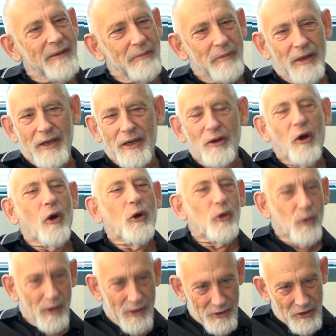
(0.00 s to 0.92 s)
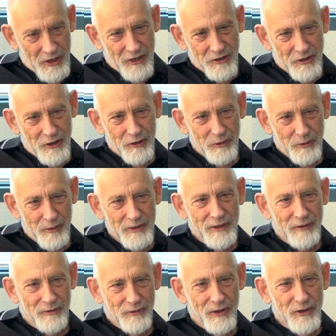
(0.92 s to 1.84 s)
but it always has to do with
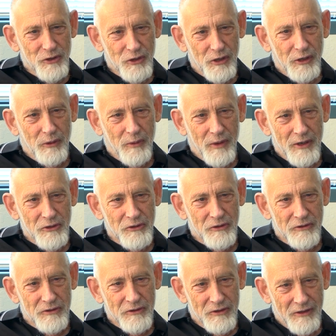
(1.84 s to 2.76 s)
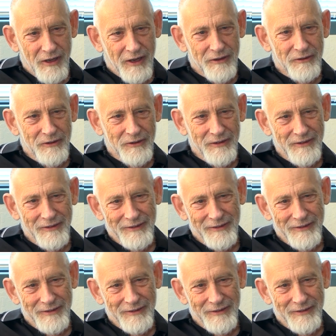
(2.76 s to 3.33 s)
differential equations, yes.